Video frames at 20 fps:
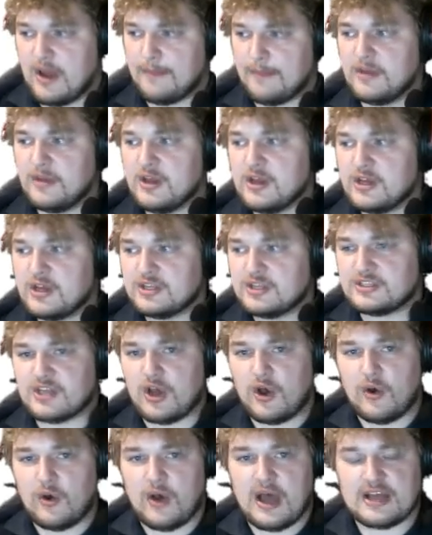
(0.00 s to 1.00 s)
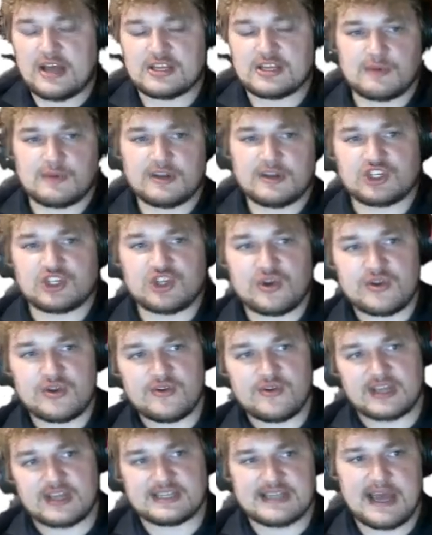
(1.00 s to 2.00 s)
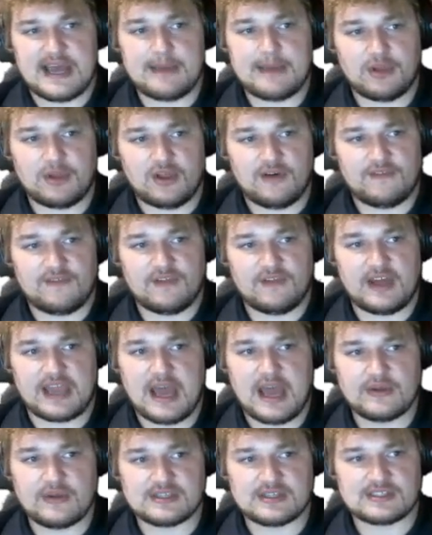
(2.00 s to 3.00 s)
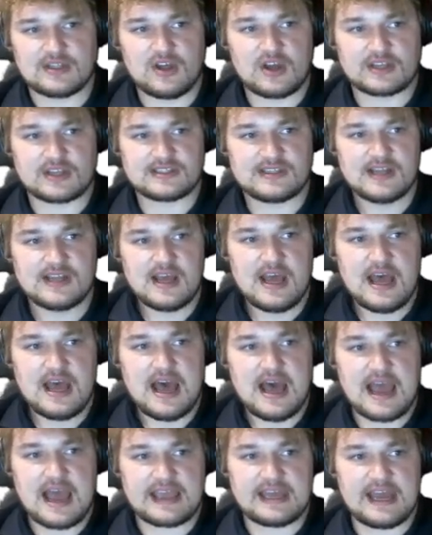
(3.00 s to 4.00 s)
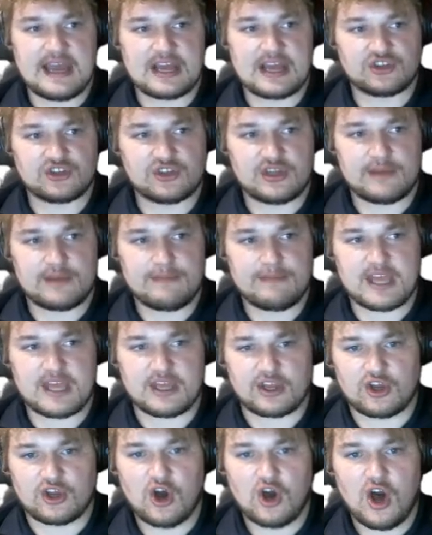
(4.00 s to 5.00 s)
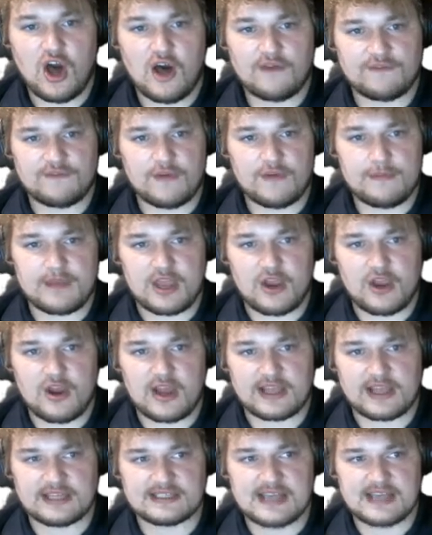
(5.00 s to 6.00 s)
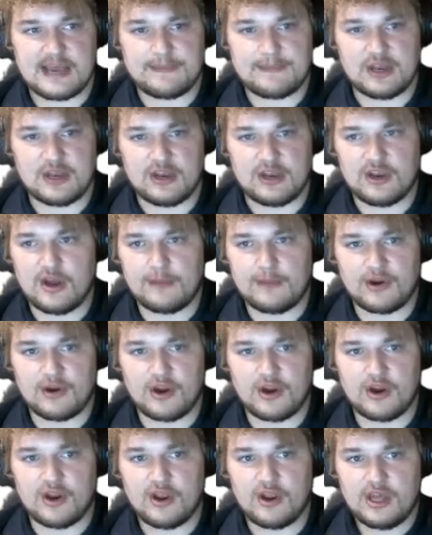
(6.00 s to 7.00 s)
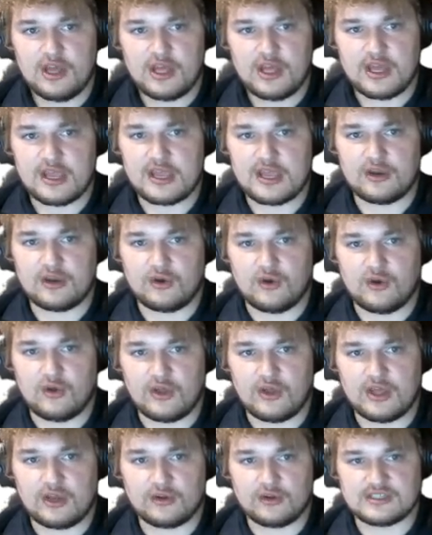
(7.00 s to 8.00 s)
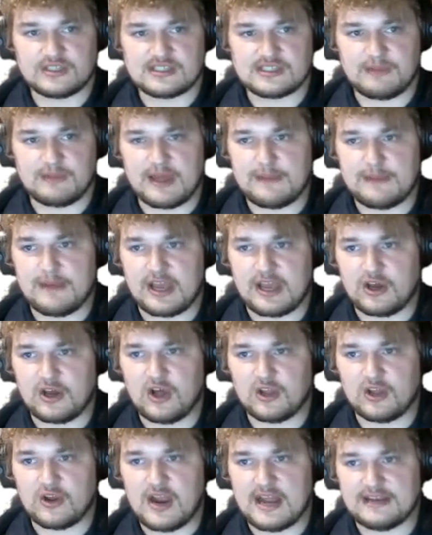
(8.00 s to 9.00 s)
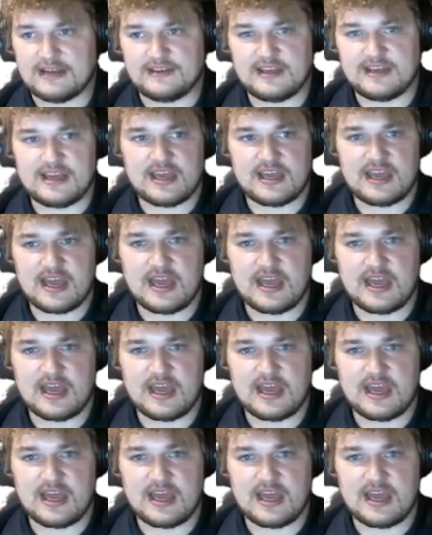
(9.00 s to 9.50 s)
So I just want to show you an example of like how this looks. I can actually make a call from here. I can type in a number. It'll display my caller ID.